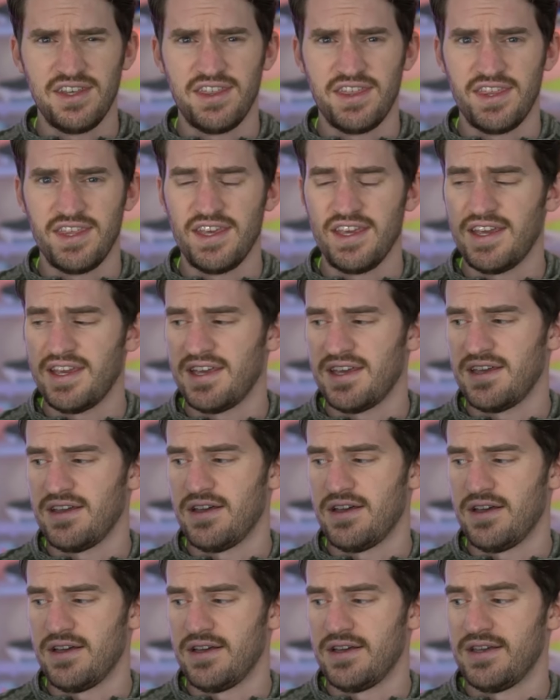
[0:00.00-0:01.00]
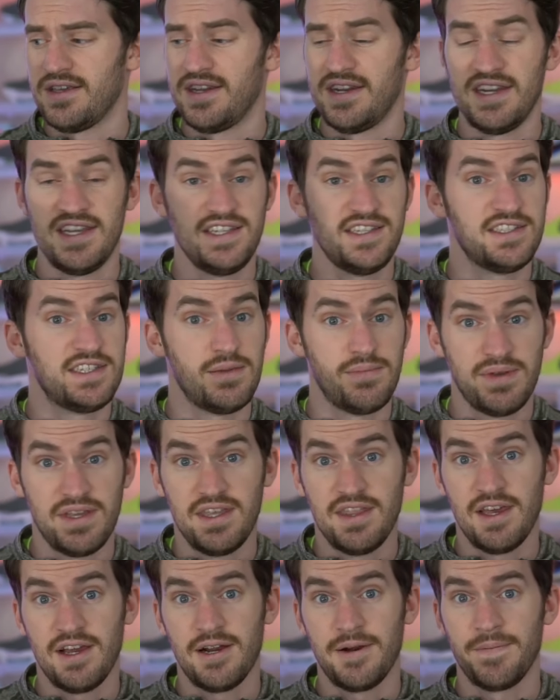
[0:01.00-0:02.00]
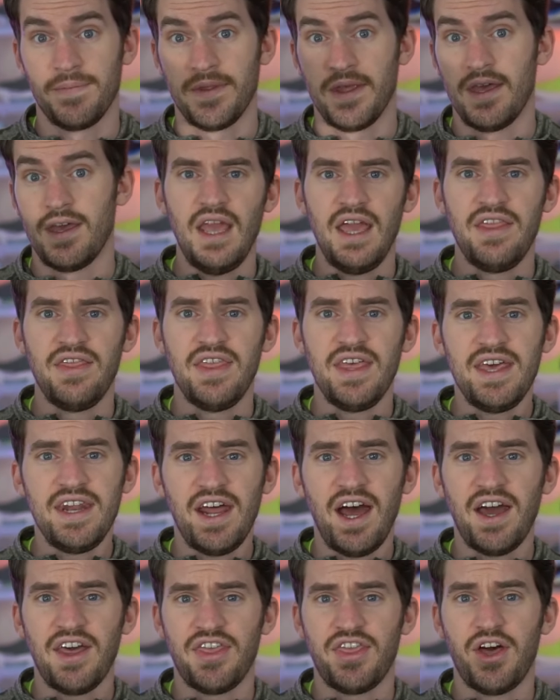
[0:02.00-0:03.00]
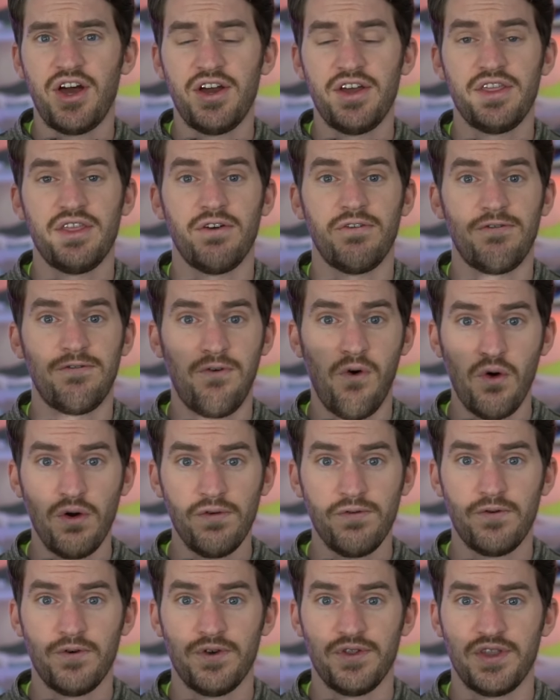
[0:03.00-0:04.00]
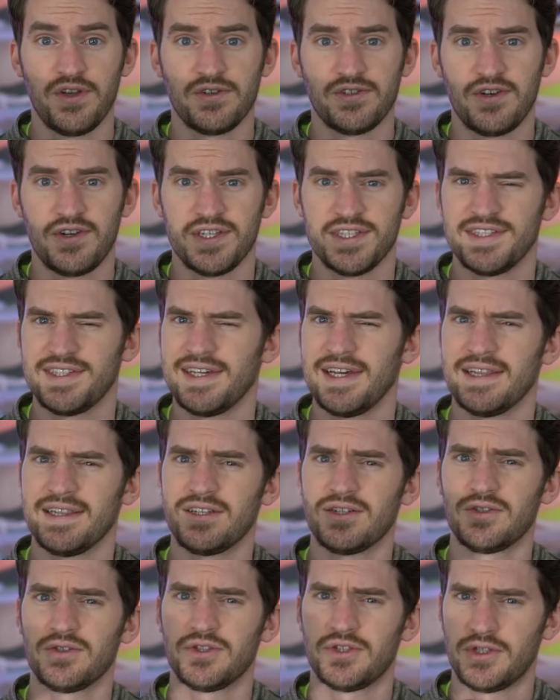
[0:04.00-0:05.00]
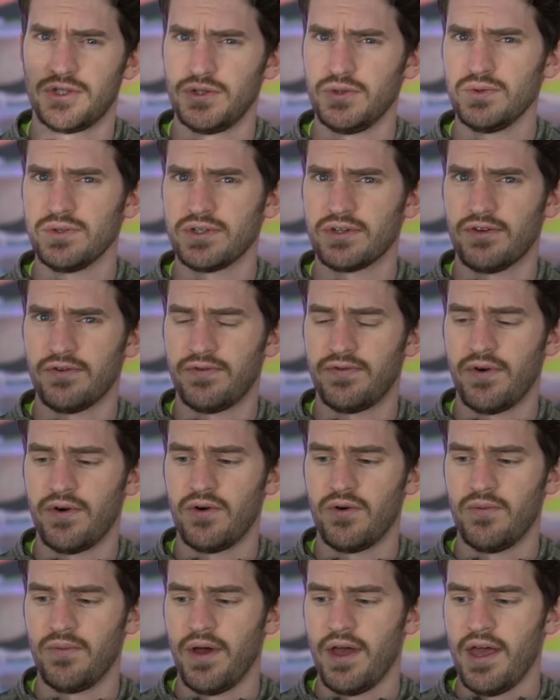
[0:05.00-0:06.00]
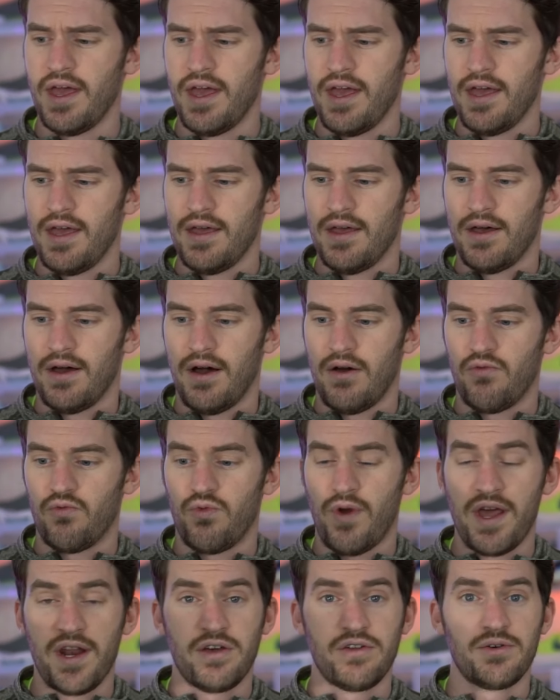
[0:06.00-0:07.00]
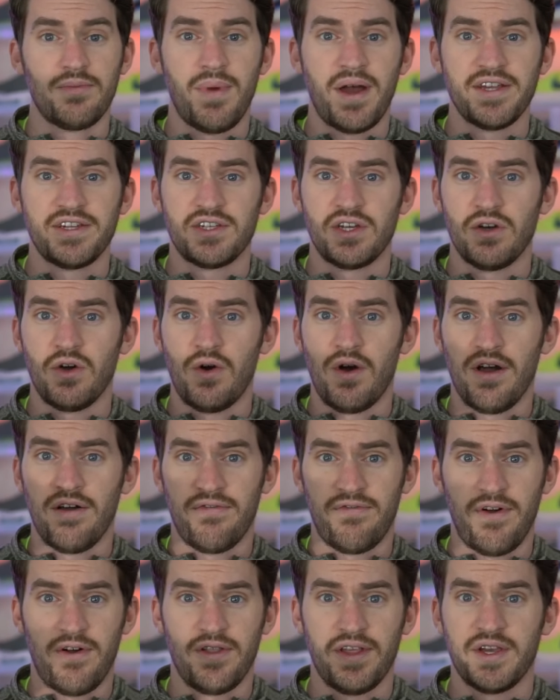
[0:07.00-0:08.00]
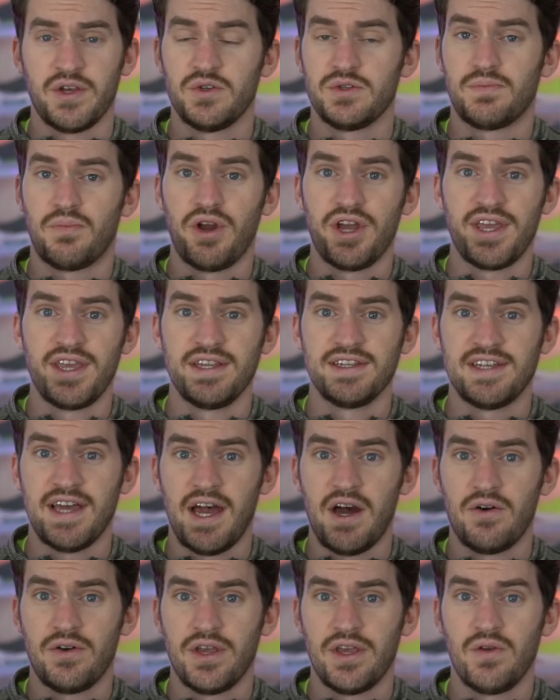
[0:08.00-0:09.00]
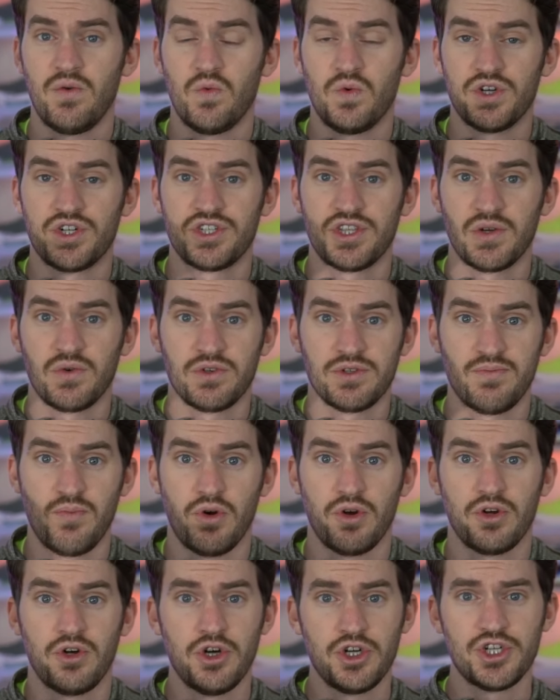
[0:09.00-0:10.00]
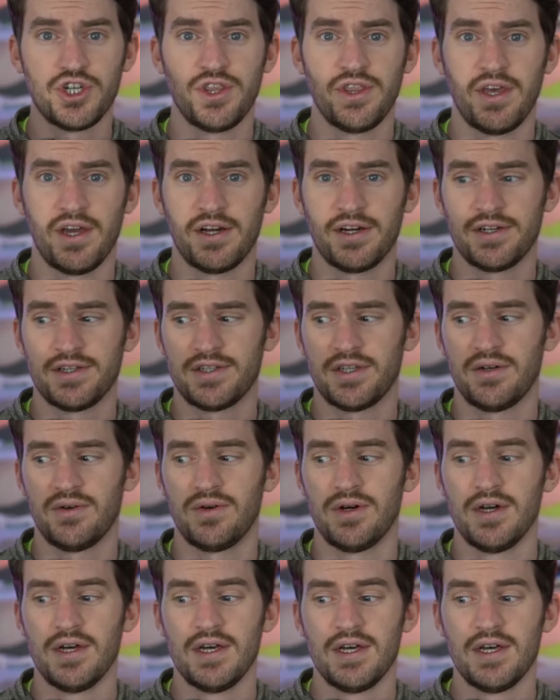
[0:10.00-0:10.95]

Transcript: think needs to be there. And then I thought in the forefoot there's honestly a little too little foam. Right under my toe I felt like it was breaking down and wished there was more cushion there. So